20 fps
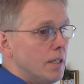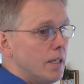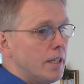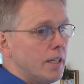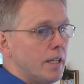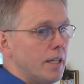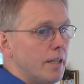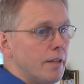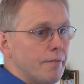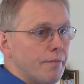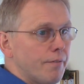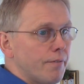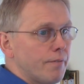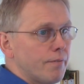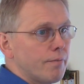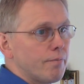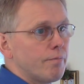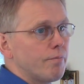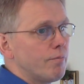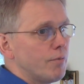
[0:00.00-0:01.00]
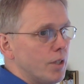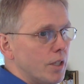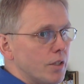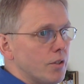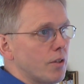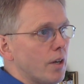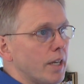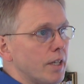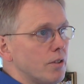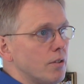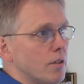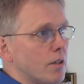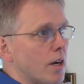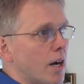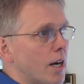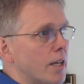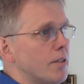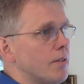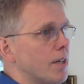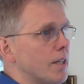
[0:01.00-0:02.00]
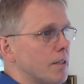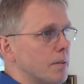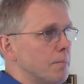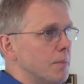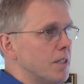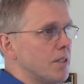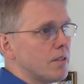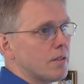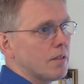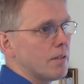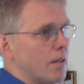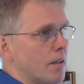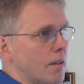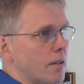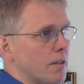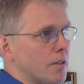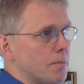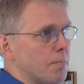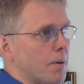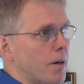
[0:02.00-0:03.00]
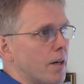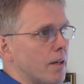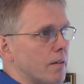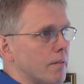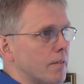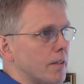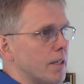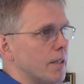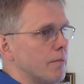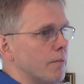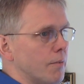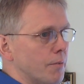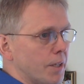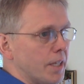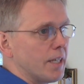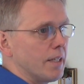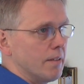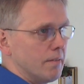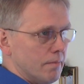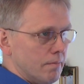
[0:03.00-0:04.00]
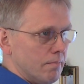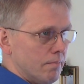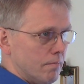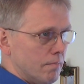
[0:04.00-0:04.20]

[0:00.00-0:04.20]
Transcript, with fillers: And then if the insulation contractor missed a little spot or whatever, we can